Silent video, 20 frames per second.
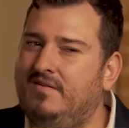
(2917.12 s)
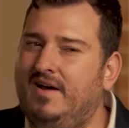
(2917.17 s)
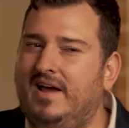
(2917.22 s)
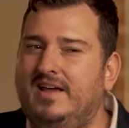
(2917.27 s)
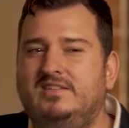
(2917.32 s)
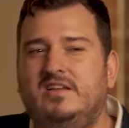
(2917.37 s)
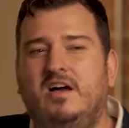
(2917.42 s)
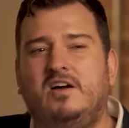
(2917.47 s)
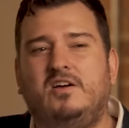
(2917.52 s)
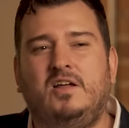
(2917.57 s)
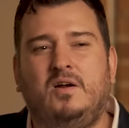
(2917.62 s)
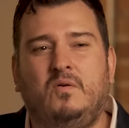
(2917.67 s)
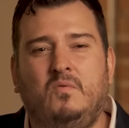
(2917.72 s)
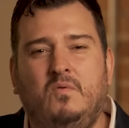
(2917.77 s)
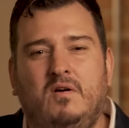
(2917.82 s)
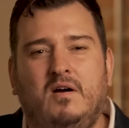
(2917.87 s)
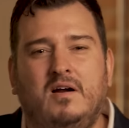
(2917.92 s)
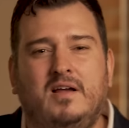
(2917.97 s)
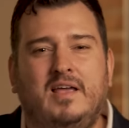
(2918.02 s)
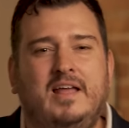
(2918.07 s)
Right. It's not going to
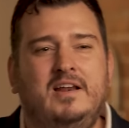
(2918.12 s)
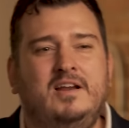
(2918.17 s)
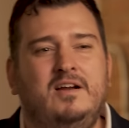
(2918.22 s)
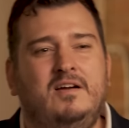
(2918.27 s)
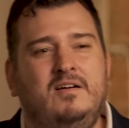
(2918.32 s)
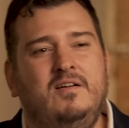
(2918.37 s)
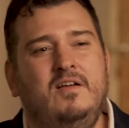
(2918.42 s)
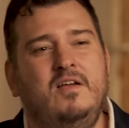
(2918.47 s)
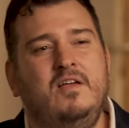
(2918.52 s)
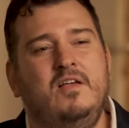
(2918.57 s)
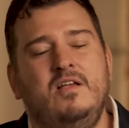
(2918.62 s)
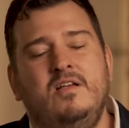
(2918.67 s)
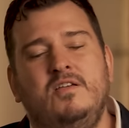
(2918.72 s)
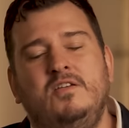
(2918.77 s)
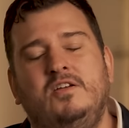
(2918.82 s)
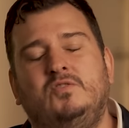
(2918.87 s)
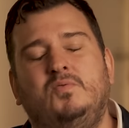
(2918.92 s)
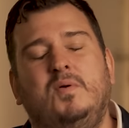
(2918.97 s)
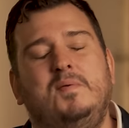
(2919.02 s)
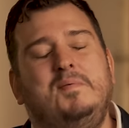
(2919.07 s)
work. And you're
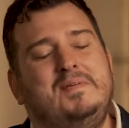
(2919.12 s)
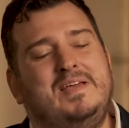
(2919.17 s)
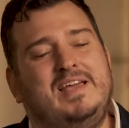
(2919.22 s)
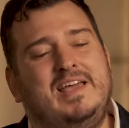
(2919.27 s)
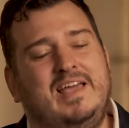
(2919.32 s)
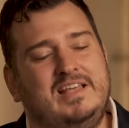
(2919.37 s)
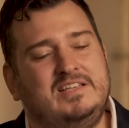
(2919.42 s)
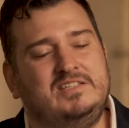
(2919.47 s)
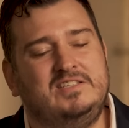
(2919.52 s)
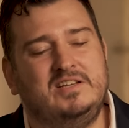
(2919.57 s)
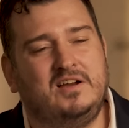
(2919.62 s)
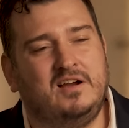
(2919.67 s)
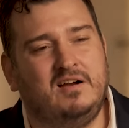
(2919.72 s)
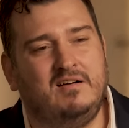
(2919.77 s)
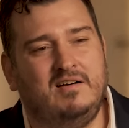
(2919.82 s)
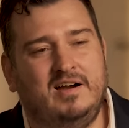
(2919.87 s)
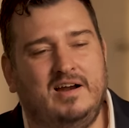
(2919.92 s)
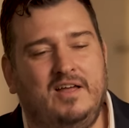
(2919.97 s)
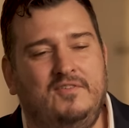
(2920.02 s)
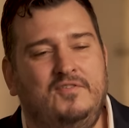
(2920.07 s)
swimming against the
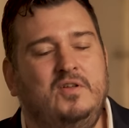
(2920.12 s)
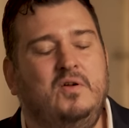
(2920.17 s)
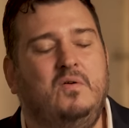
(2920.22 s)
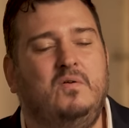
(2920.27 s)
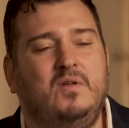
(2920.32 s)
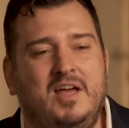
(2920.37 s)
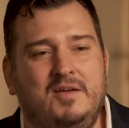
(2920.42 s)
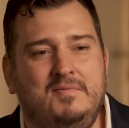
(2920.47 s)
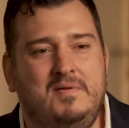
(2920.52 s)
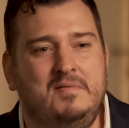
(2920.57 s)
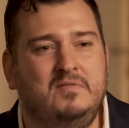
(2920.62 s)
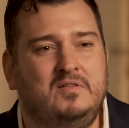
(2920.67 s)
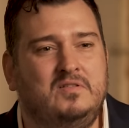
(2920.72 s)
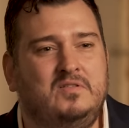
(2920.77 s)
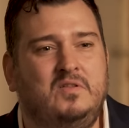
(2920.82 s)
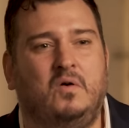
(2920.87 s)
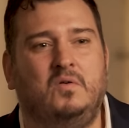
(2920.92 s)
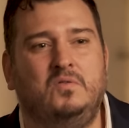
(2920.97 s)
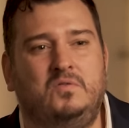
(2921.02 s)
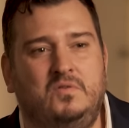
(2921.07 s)
current. If you don't like people,
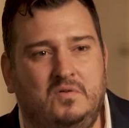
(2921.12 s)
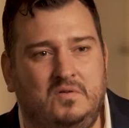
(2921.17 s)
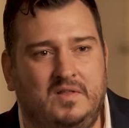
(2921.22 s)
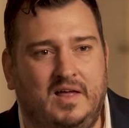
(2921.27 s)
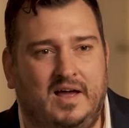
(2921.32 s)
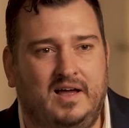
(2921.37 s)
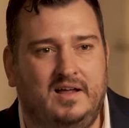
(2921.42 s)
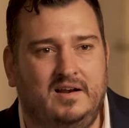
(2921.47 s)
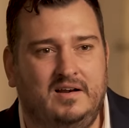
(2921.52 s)
don't do that.